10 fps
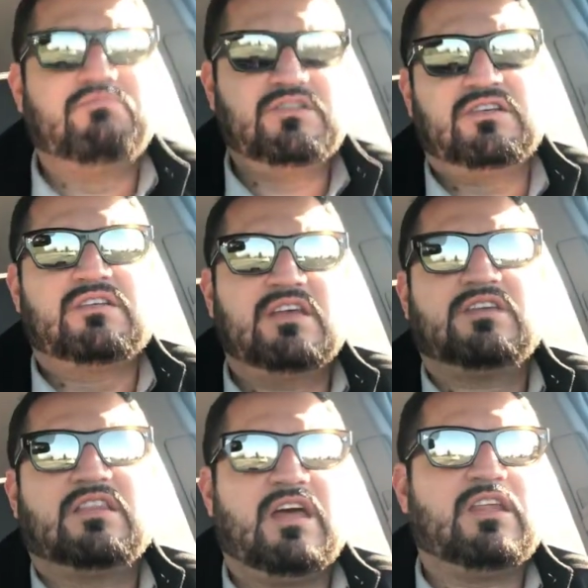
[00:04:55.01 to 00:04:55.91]
just things
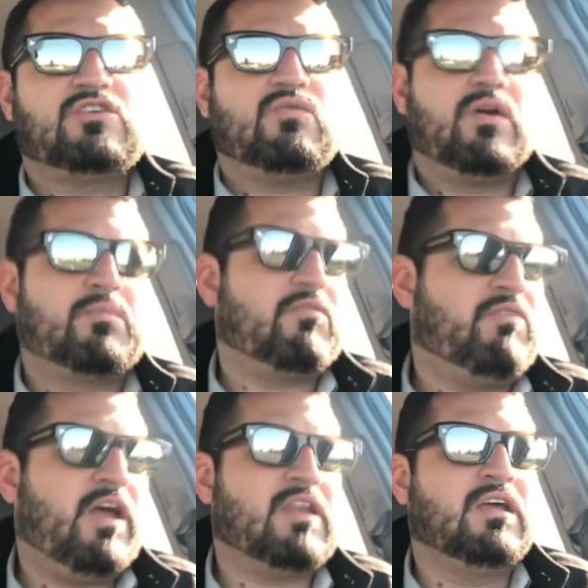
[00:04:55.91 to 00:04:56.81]
like that you want to
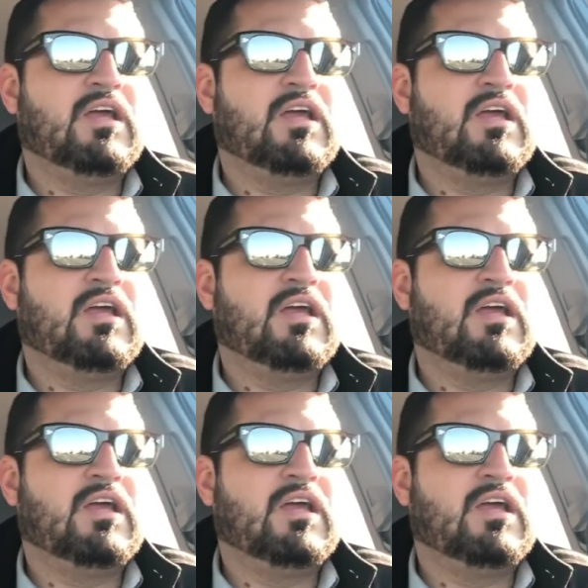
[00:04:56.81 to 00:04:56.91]
prevent.